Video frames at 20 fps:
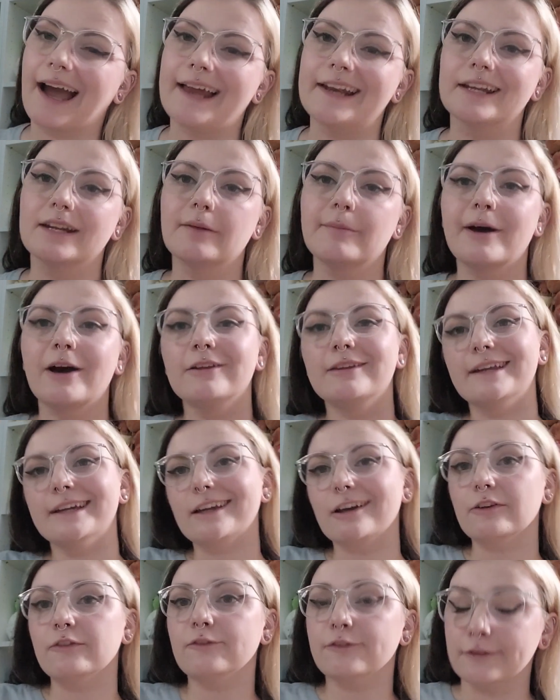I did about
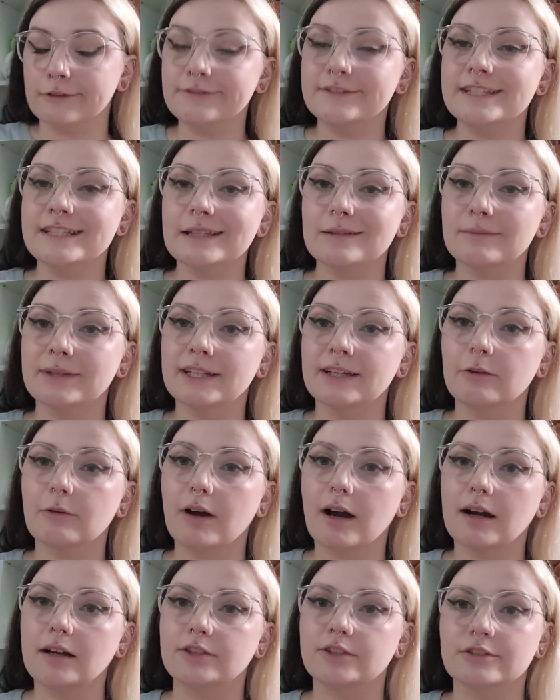like a 15-minute
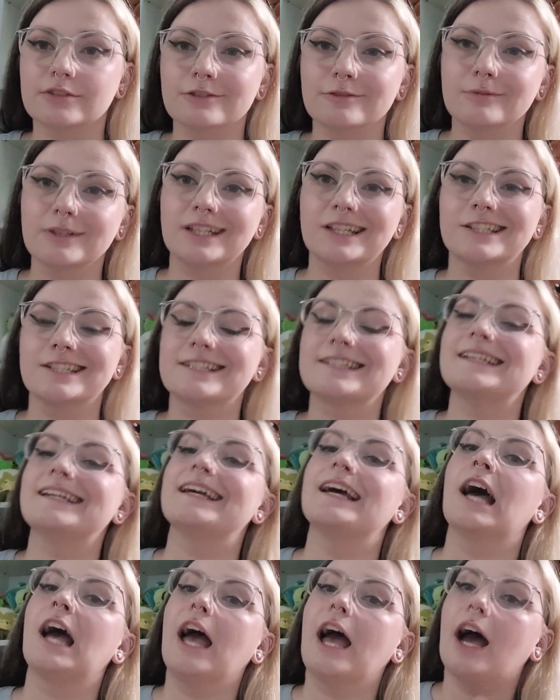walk just so we could
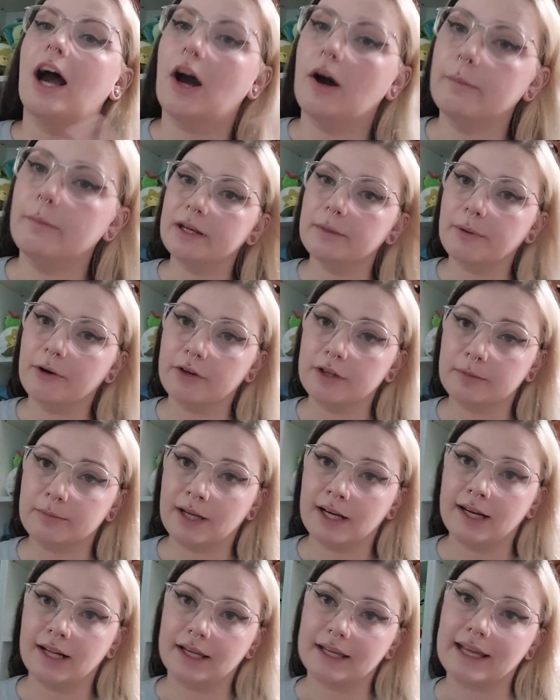see how
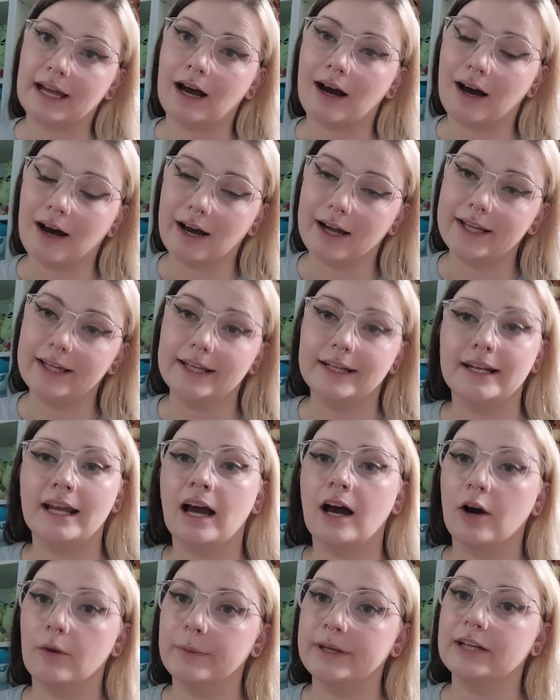Pokemon I caught and
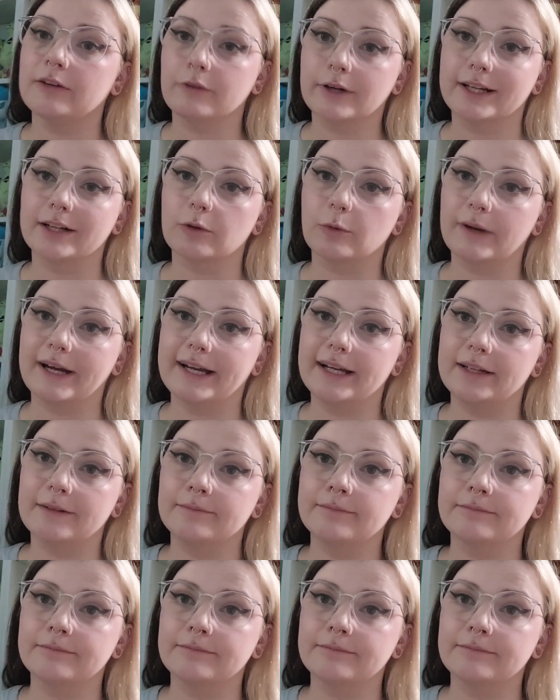how many ran away.